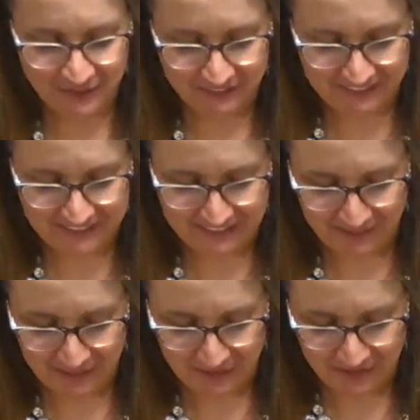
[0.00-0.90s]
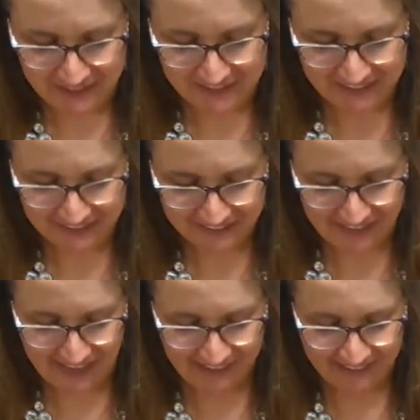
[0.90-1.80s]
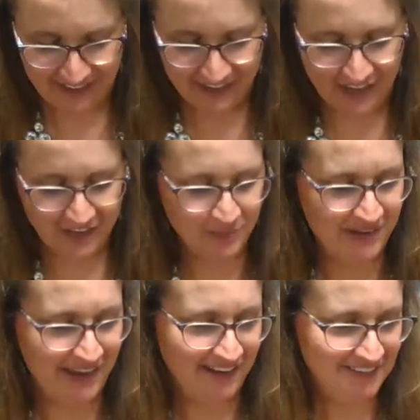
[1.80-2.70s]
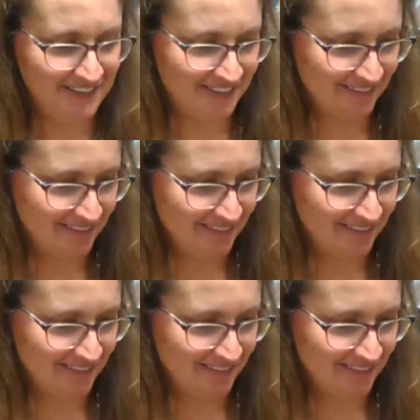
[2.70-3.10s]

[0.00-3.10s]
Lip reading: totally didn't even notice. Okay, I got your bananas,